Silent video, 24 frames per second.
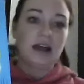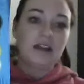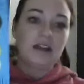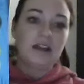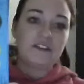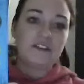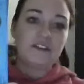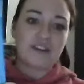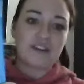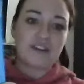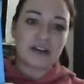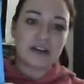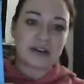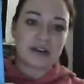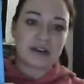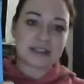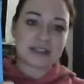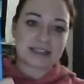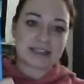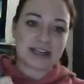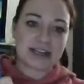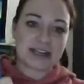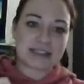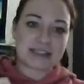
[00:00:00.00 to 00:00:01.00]
The Fault in Our
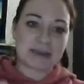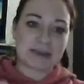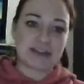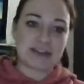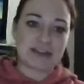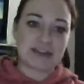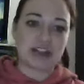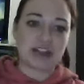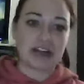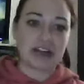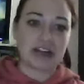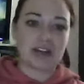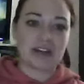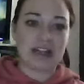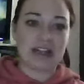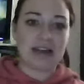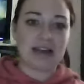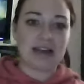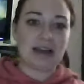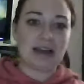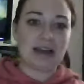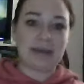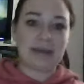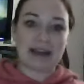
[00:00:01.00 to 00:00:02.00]
Stars by John Green.
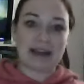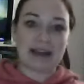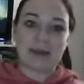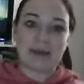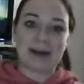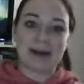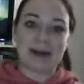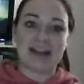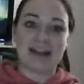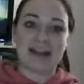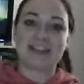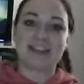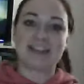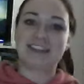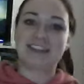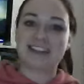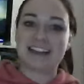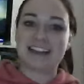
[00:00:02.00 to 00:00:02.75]
I mean, come on.